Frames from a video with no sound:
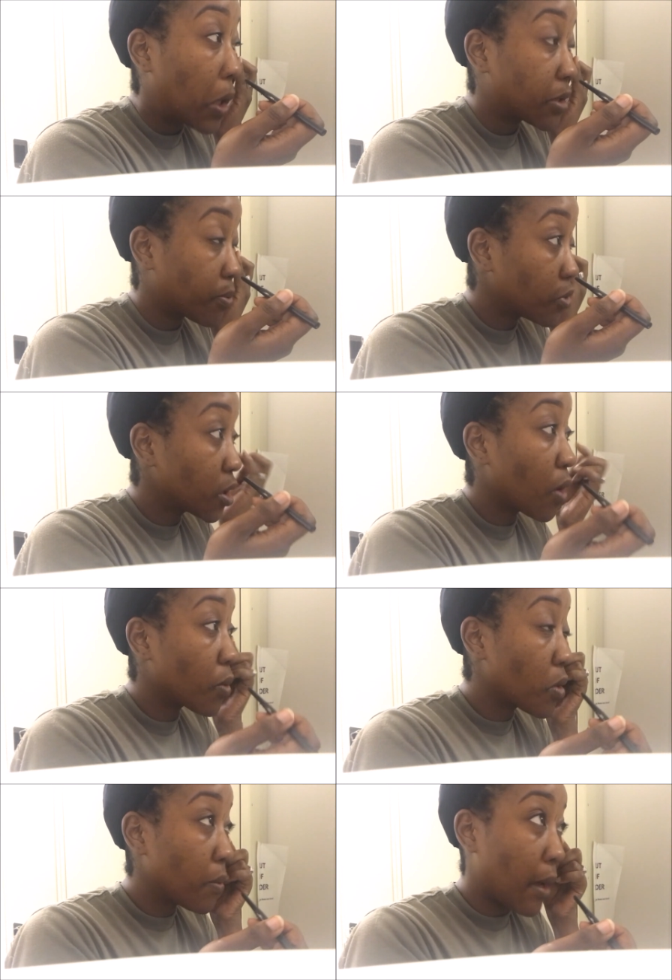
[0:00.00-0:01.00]
Spruce your
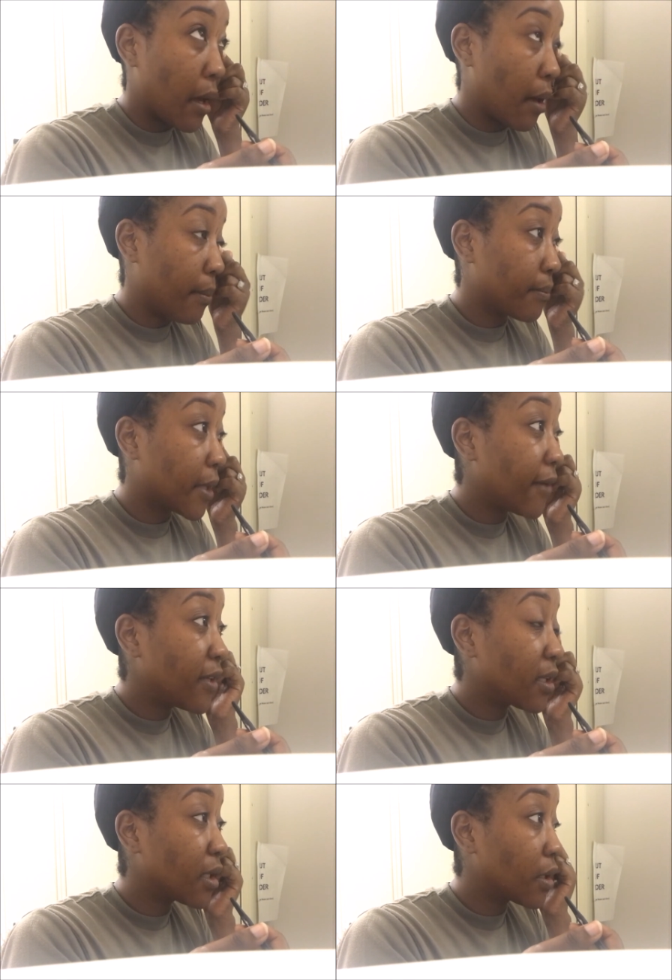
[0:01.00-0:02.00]
room up, give
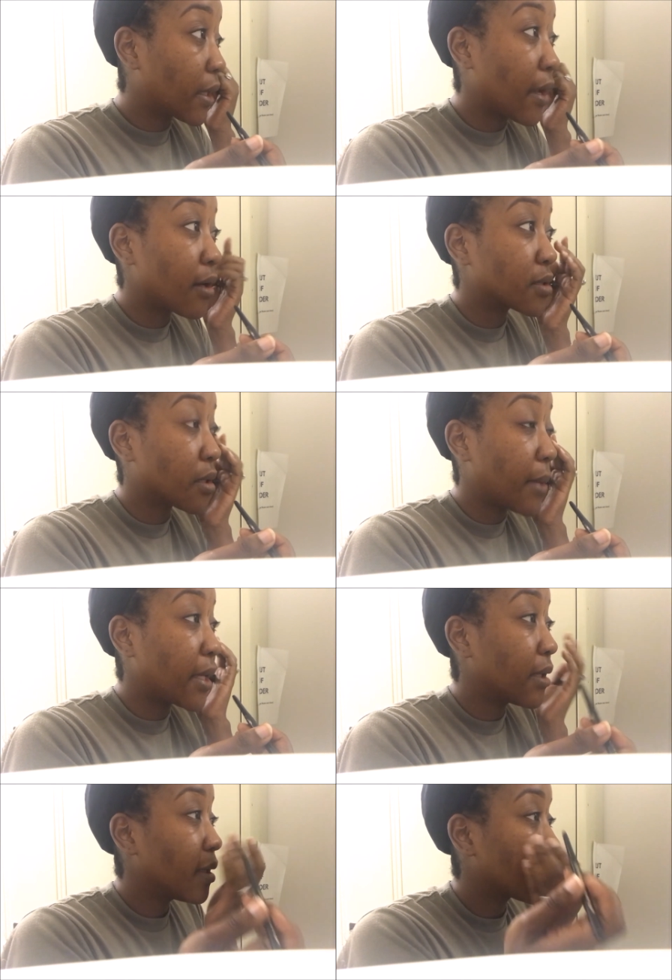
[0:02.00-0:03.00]
it a little character,
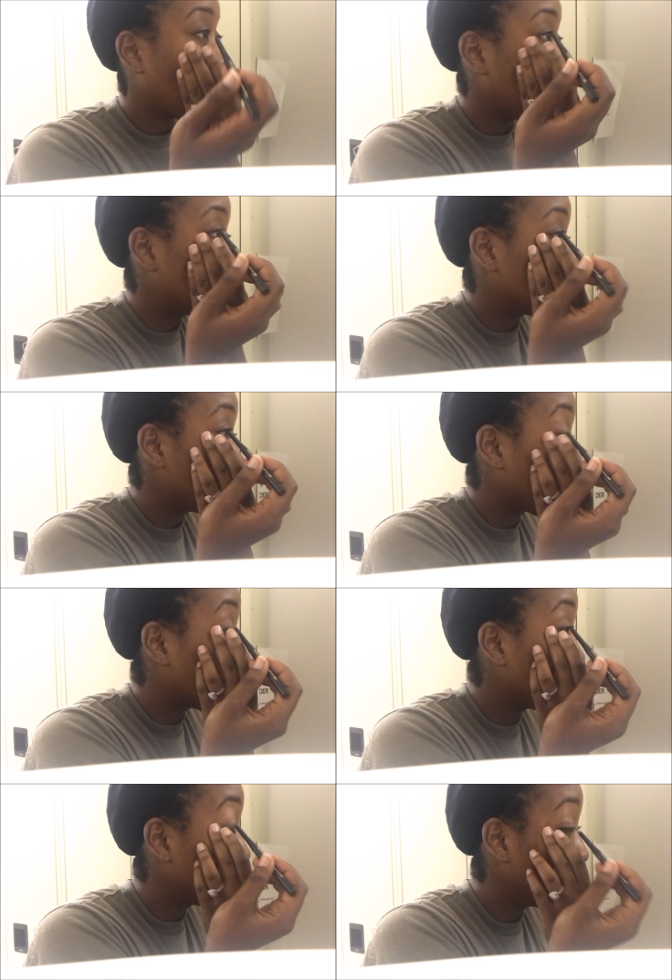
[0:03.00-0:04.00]
make it look nice, you know what I mean?